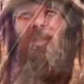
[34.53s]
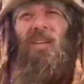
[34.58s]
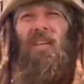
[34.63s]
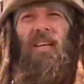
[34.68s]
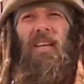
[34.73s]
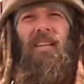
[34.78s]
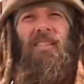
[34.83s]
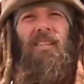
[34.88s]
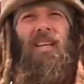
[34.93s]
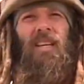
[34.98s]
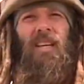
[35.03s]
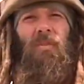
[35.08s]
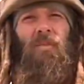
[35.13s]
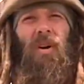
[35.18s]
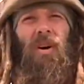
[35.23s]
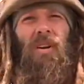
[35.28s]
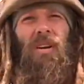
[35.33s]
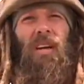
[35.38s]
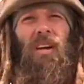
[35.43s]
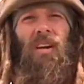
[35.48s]
of the kids that come
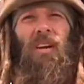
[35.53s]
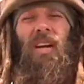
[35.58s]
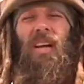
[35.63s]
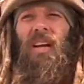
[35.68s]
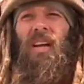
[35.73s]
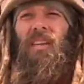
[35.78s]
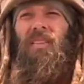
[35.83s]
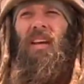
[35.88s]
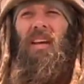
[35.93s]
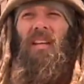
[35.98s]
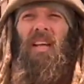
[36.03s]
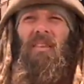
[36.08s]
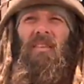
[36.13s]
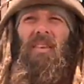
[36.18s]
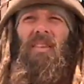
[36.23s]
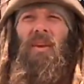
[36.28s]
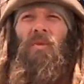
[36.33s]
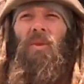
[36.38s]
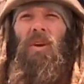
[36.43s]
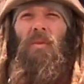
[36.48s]
on here, they love it.
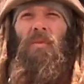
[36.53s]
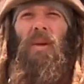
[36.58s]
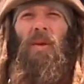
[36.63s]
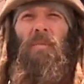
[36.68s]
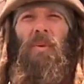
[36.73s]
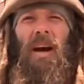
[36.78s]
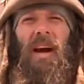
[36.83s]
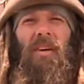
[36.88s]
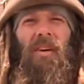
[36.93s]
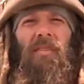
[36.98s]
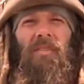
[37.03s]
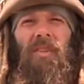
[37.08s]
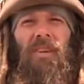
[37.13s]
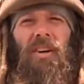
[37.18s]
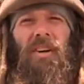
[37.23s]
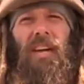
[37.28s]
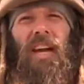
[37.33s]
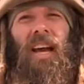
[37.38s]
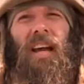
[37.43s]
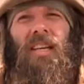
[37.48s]
They want to be a pirate for a
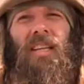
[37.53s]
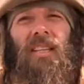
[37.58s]
day.